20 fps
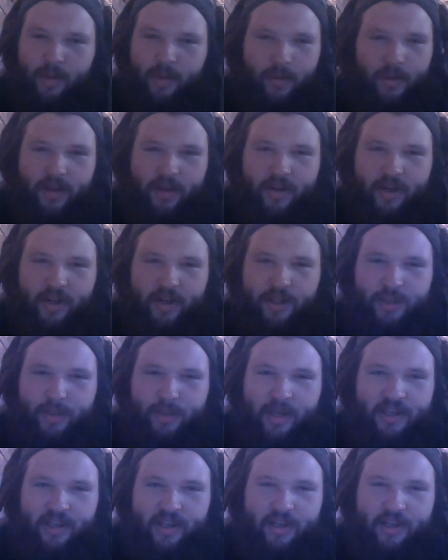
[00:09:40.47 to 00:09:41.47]
no longer
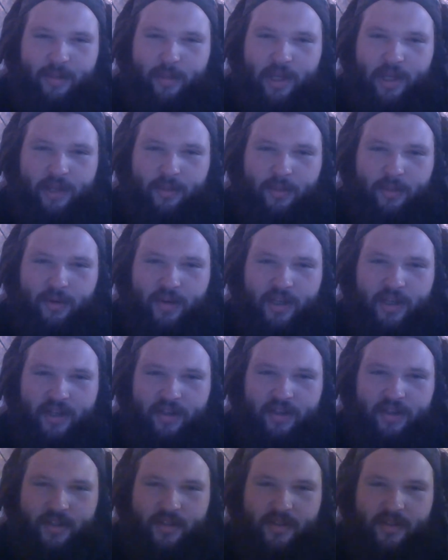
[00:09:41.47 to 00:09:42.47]
expected to pay the
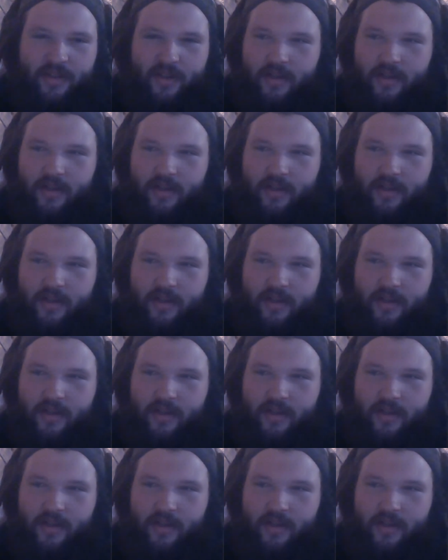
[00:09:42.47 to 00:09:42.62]
mortgage,